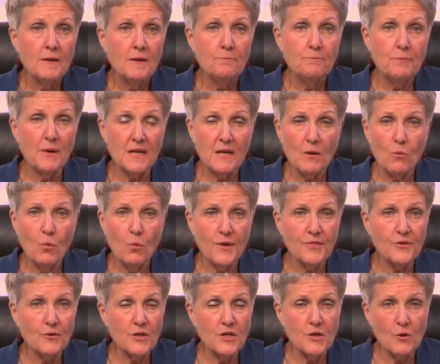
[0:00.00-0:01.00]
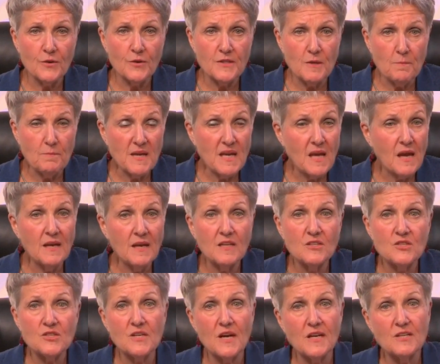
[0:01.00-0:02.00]
But whether you're at the beginning
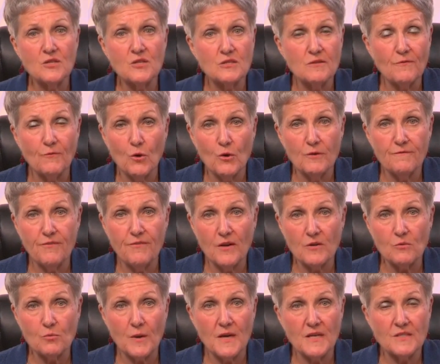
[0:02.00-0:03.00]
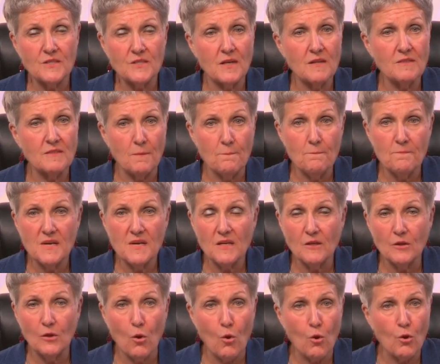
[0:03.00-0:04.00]
stages of good fundraising, the
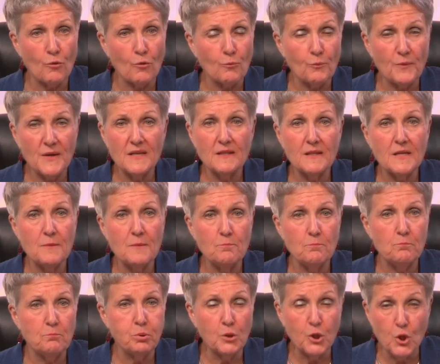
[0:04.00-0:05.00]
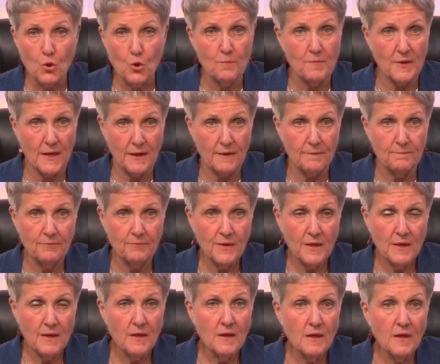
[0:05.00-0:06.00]
middle, or really blooming,
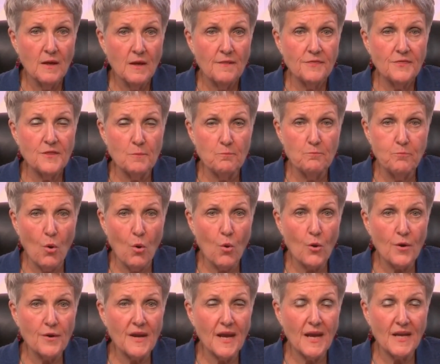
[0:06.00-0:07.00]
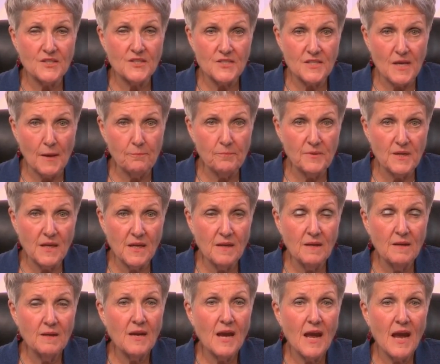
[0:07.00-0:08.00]
the board
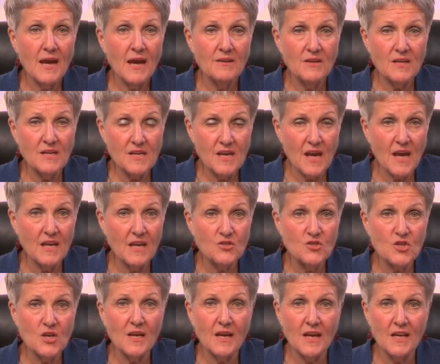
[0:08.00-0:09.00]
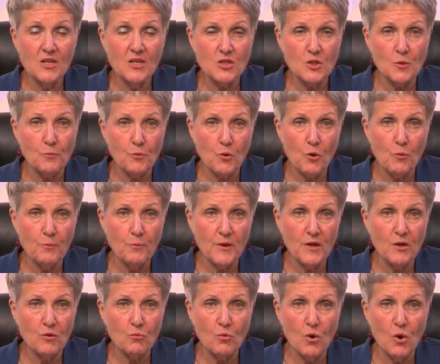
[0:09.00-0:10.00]
accepting and engaging in its
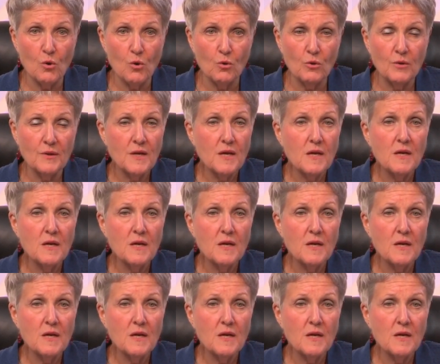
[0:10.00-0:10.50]
appropriate role